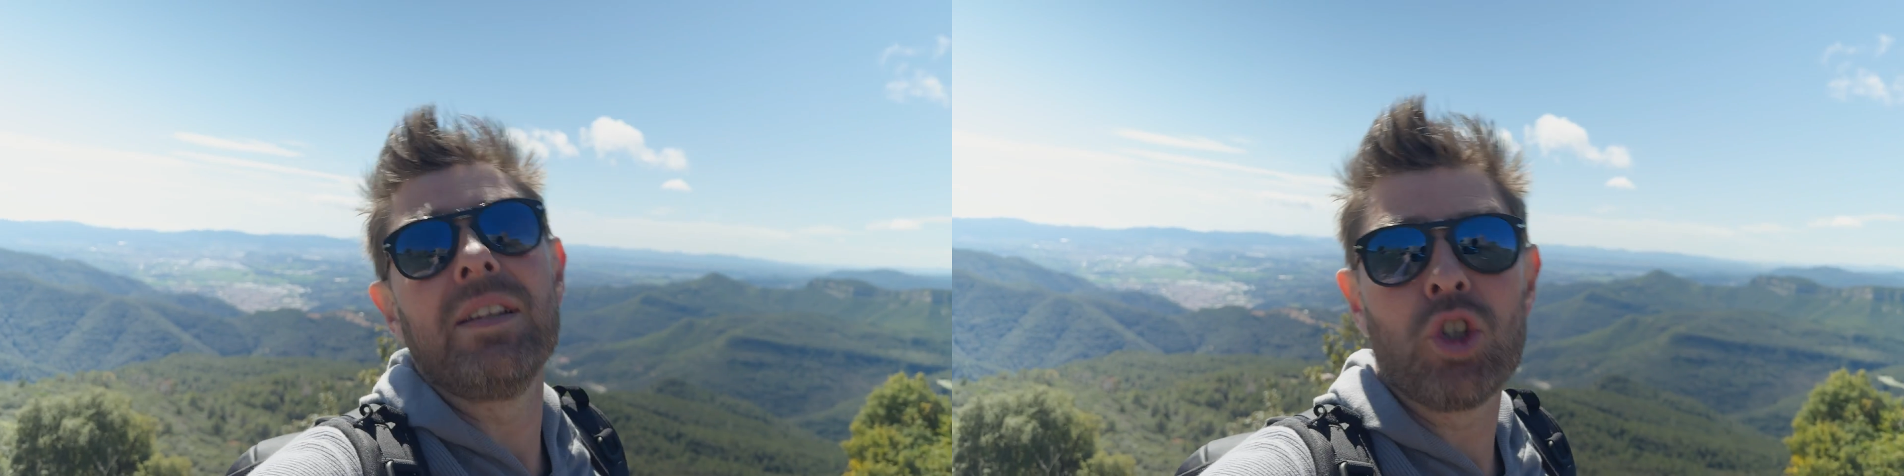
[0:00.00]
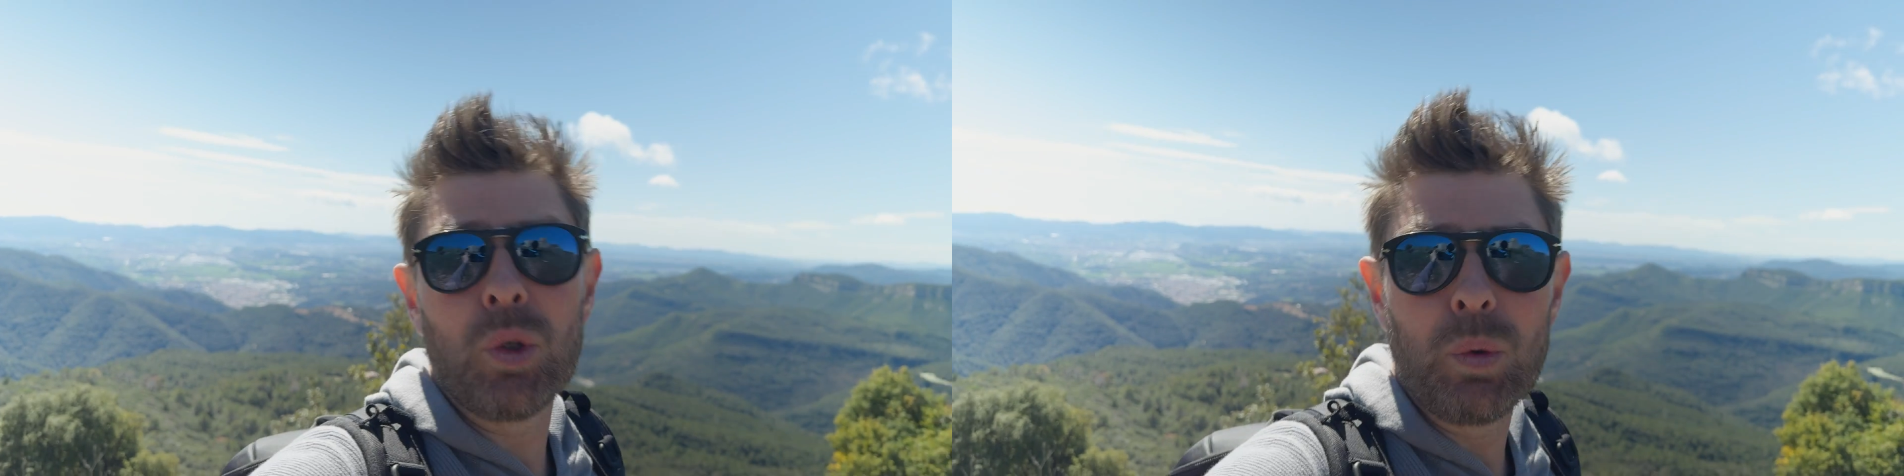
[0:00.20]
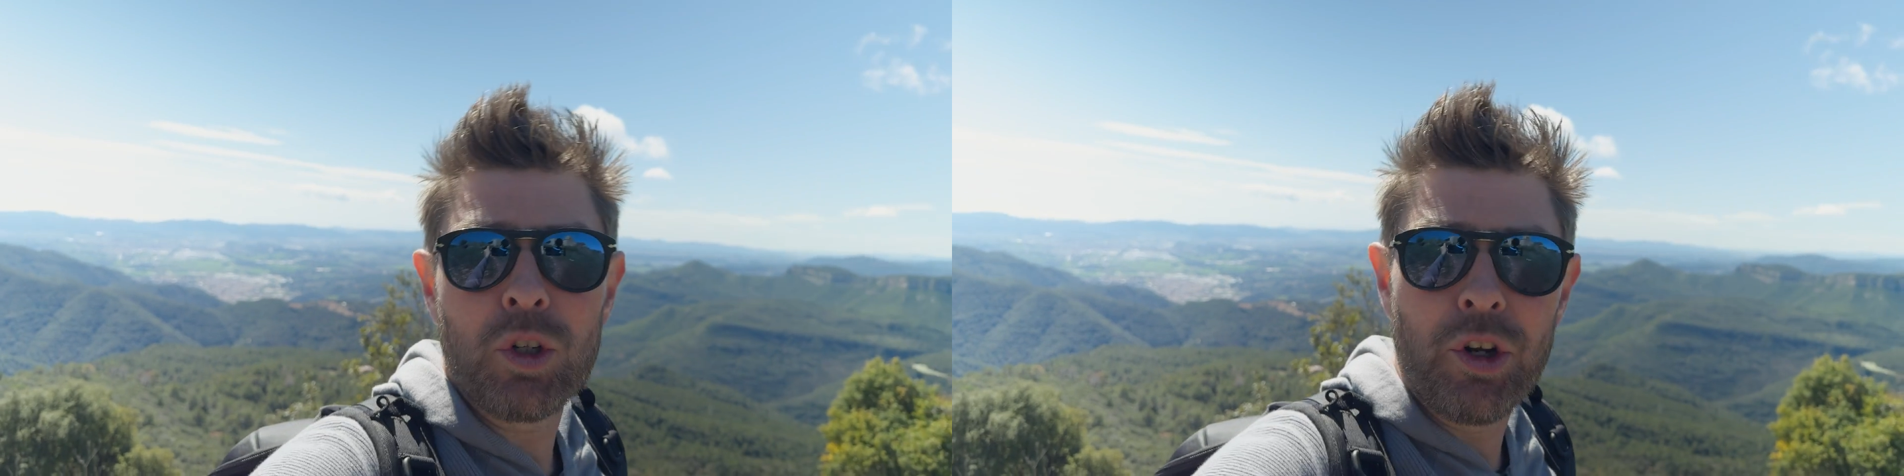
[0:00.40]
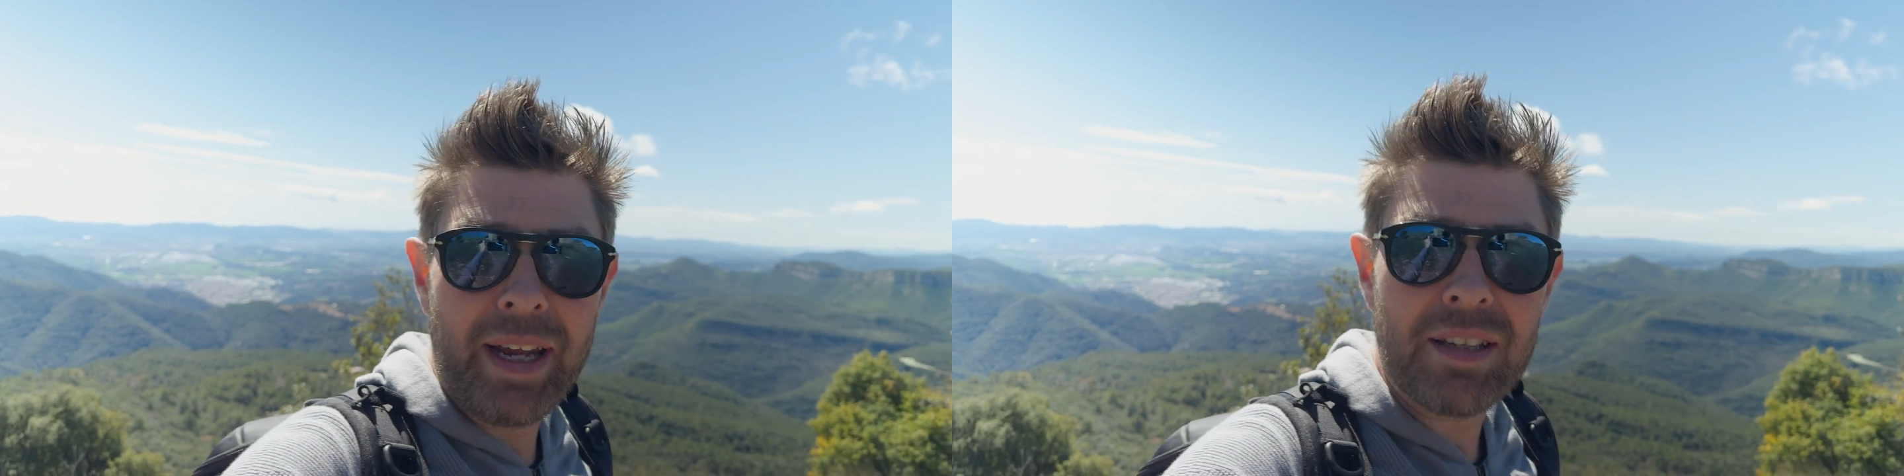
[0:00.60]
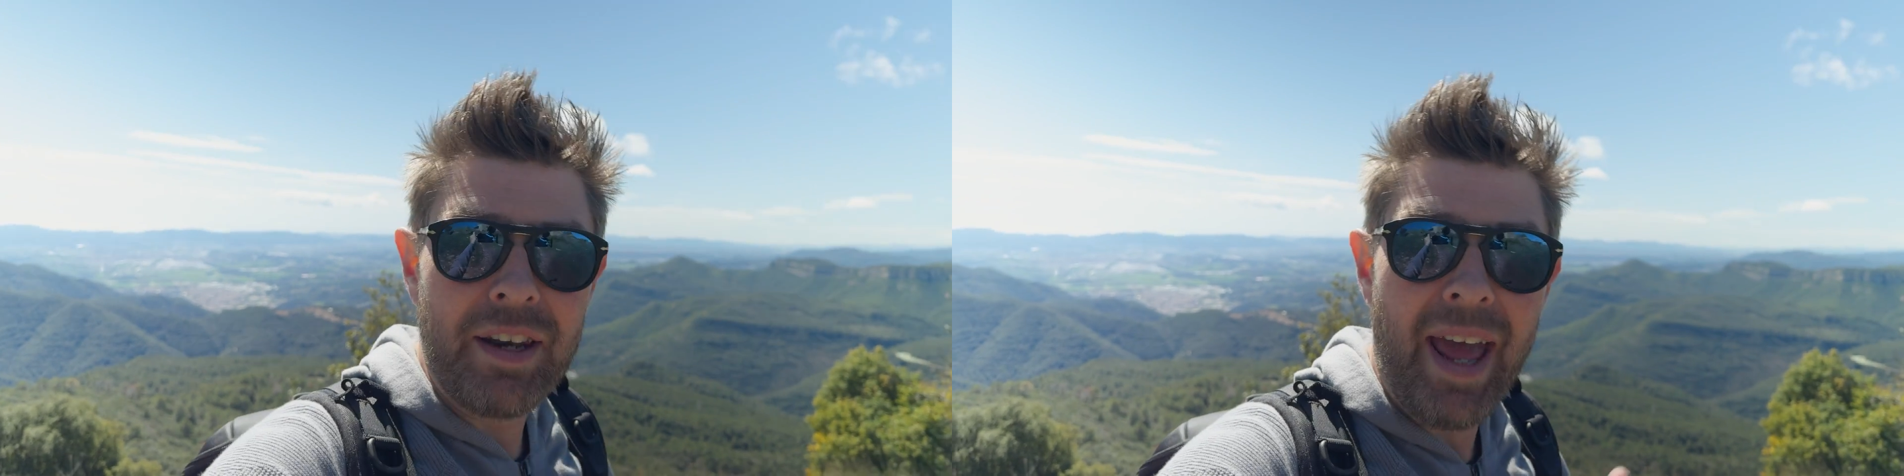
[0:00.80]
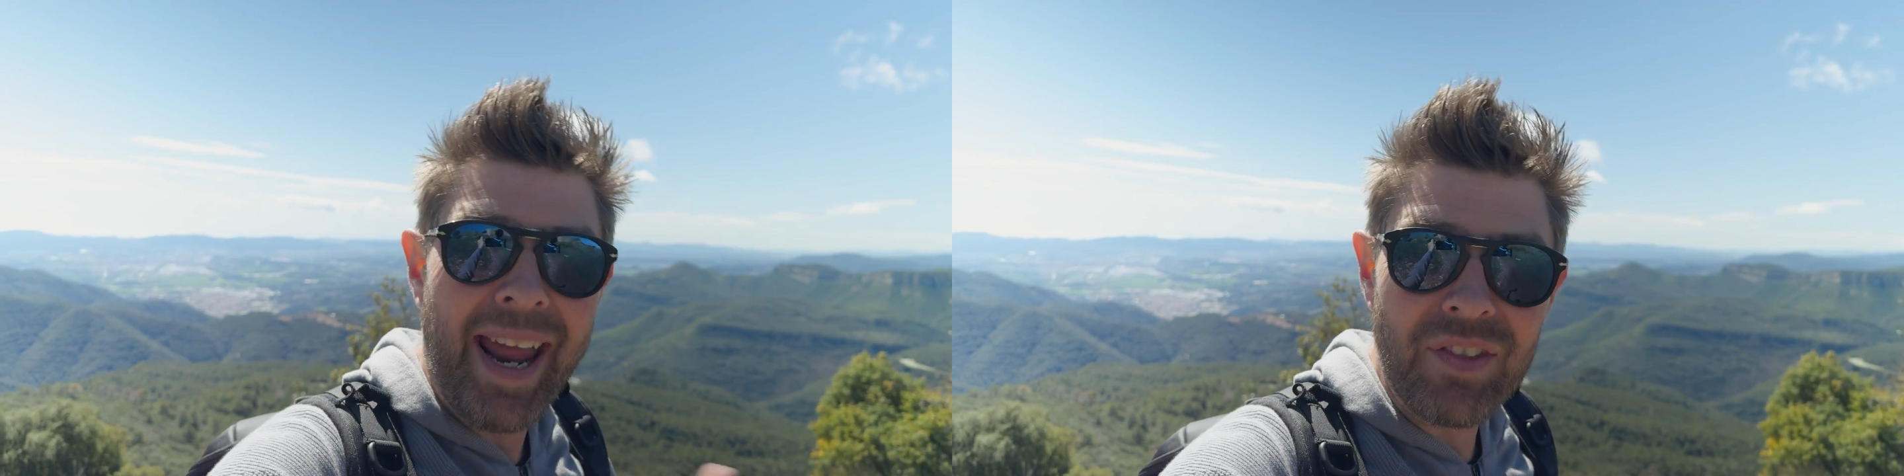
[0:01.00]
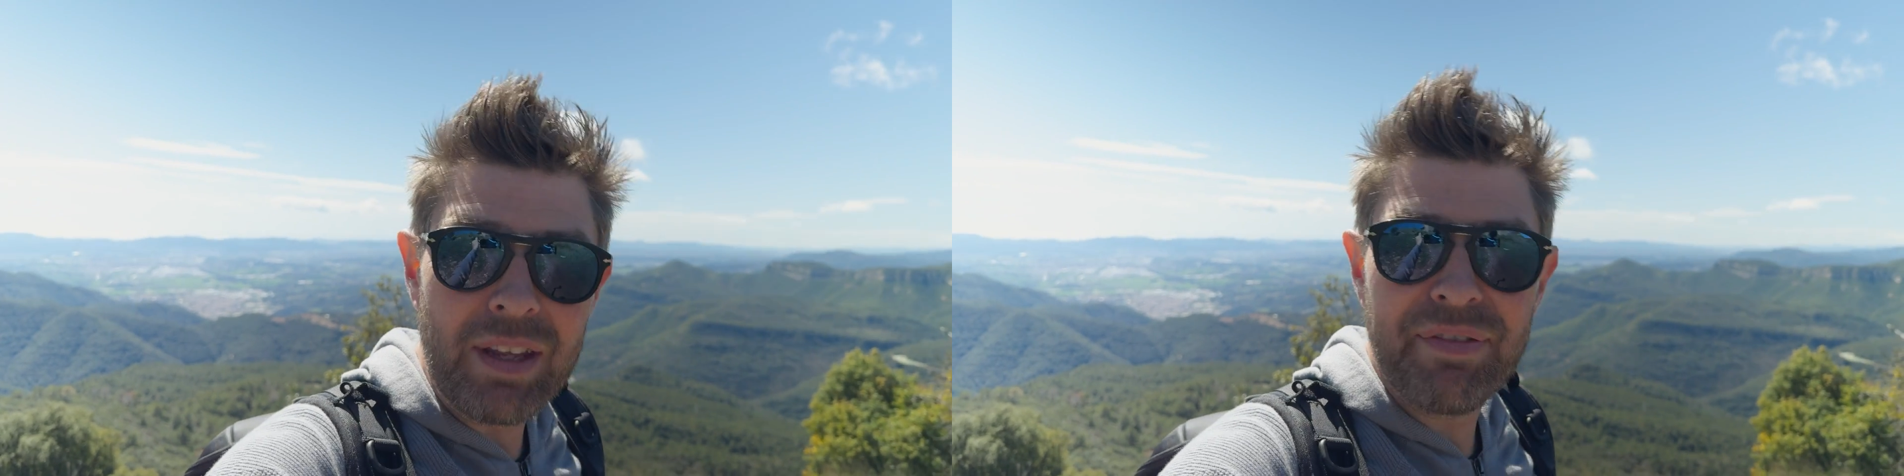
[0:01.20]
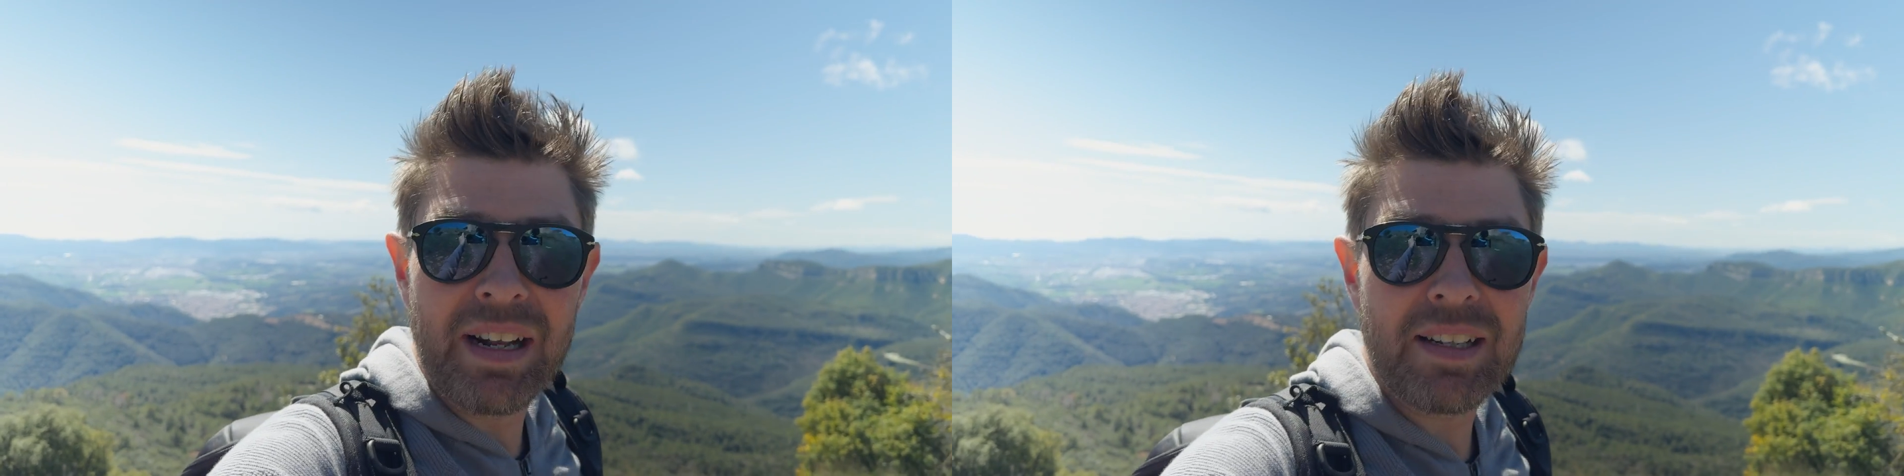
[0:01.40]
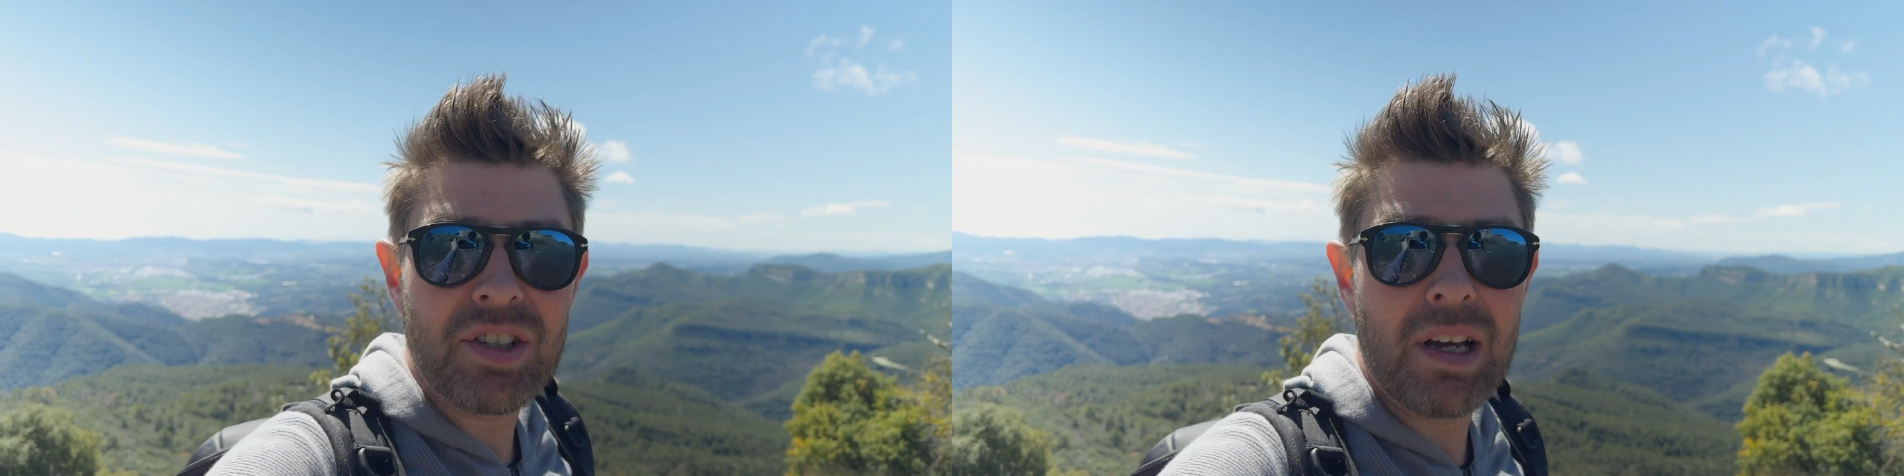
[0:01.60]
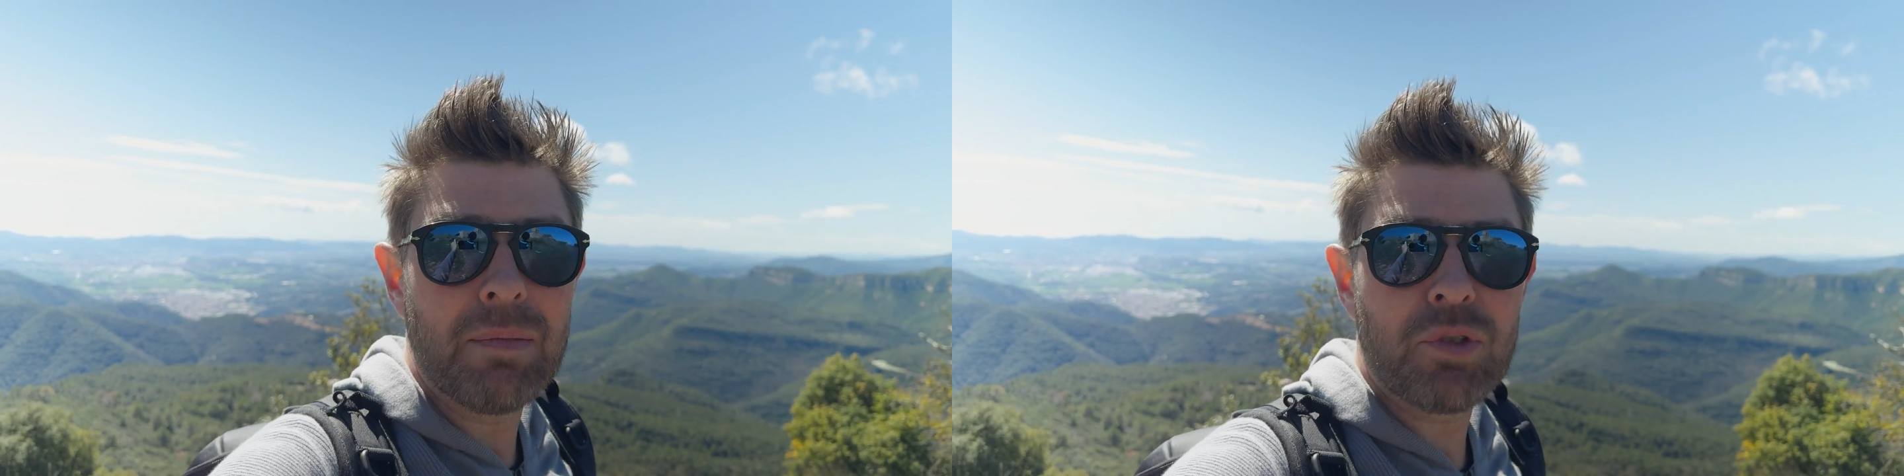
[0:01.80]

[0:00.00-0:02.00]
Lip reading: to connect an ND filter,